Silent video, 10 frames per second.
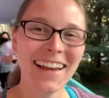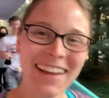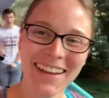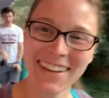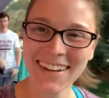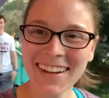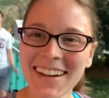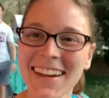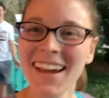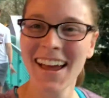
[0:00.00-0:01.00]

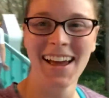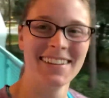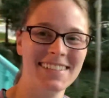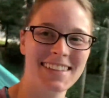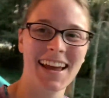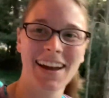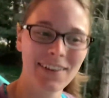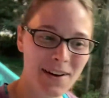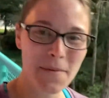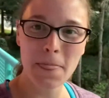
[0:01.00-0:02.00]
fun.
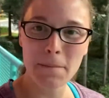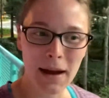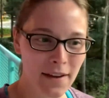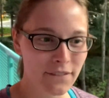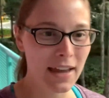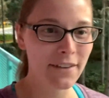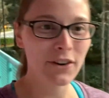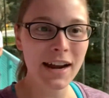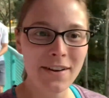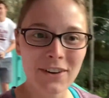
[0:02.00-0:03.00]
So my
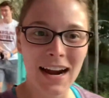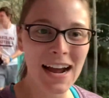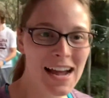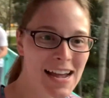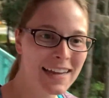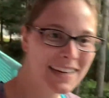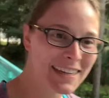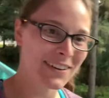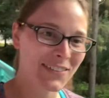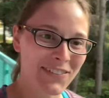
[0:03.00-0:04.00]
favorite ride
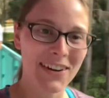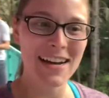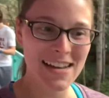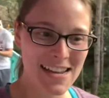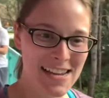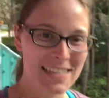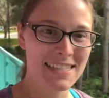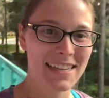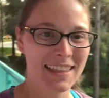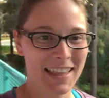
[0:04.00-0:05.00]
was
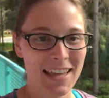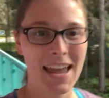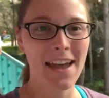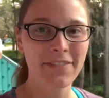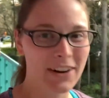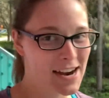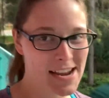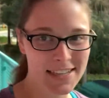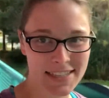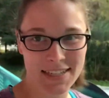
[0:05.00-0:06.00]
the
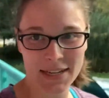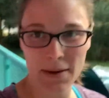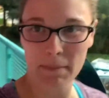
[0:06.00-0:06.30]
Everest,